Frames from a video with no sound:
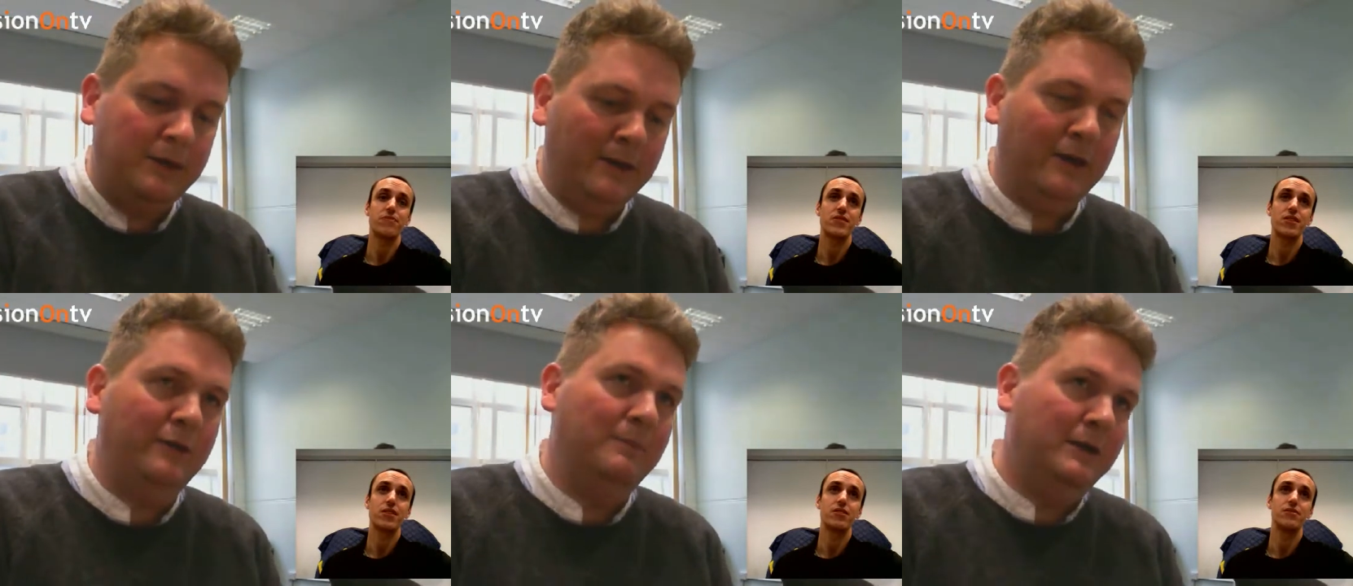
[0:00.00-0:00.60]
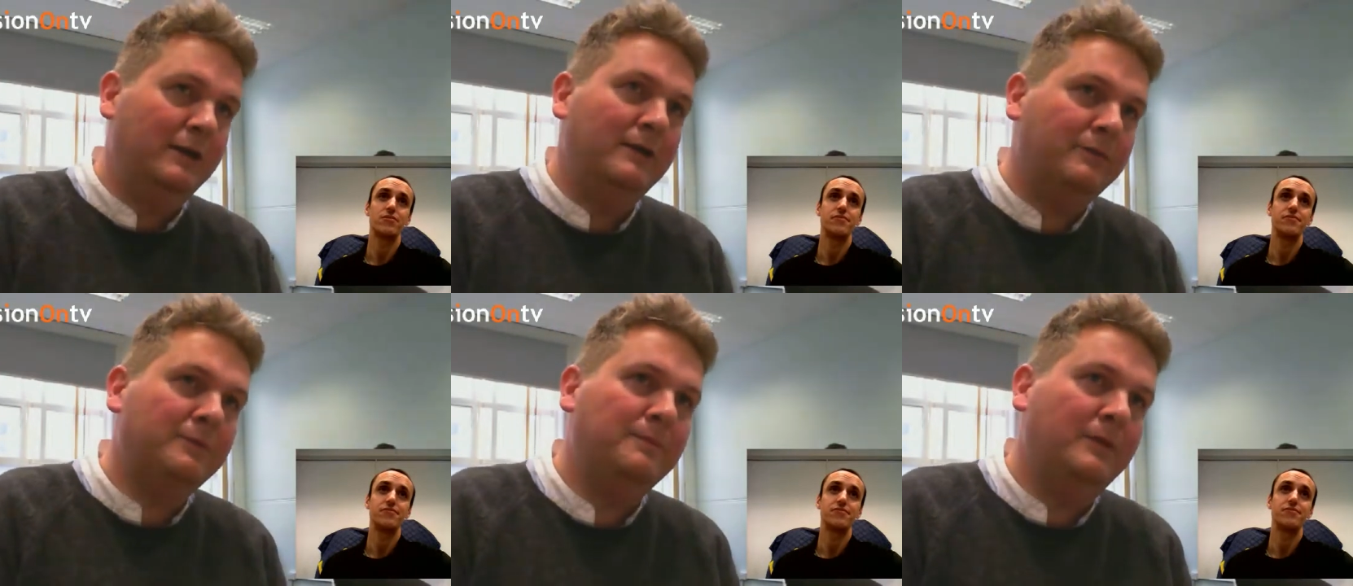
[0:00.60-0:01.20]
Speaker 1: about how you behave.
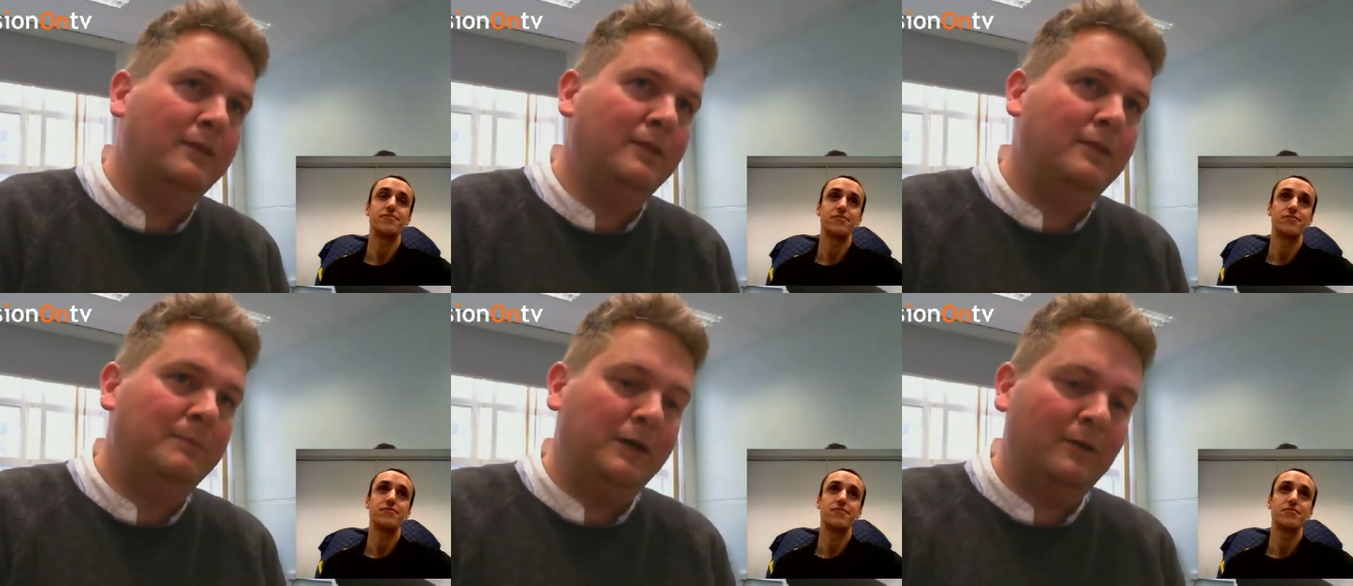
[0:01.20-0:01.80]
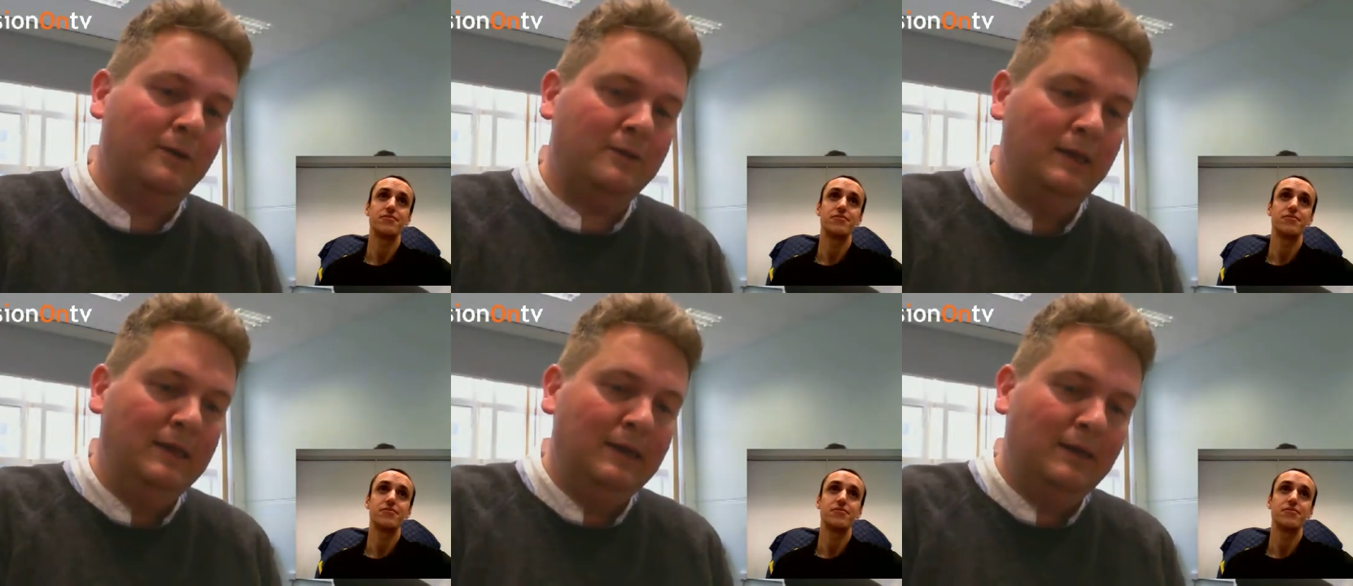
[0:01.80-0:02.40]
This is about,
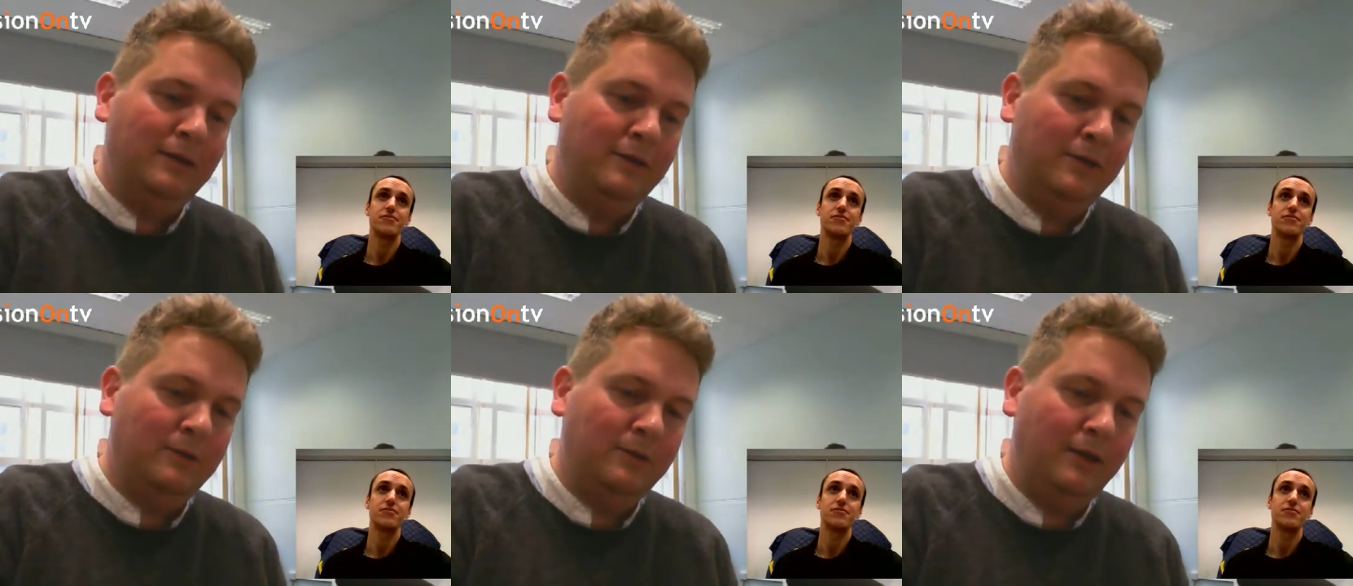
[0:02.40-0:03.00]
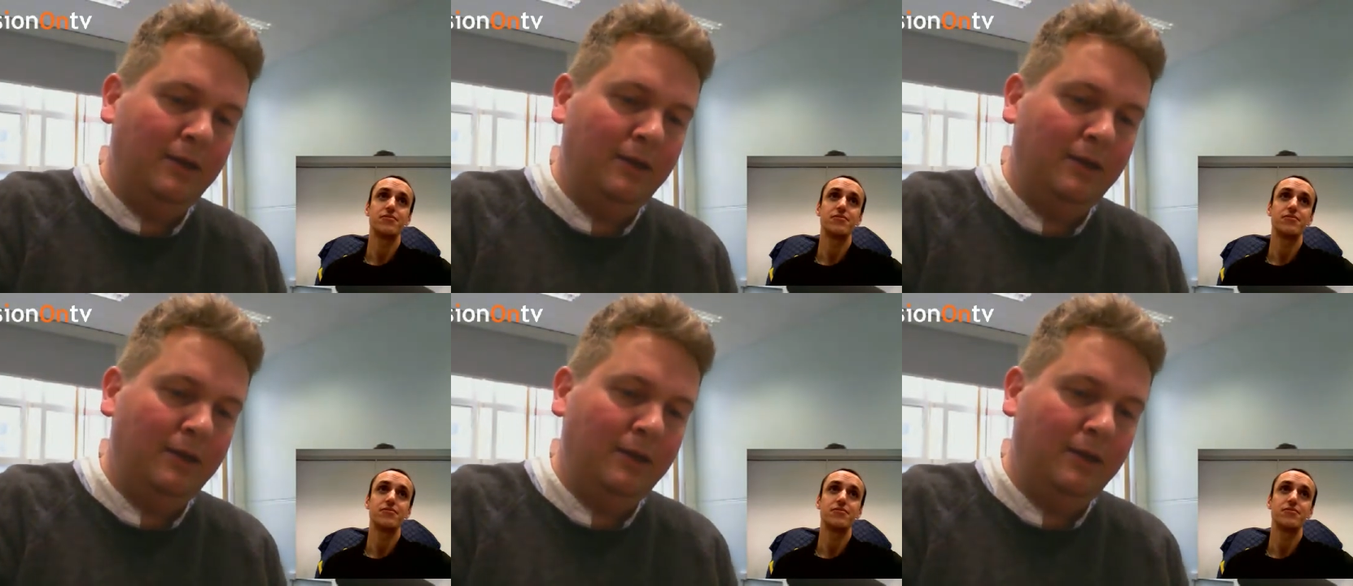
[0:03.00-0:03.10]
uh, you know,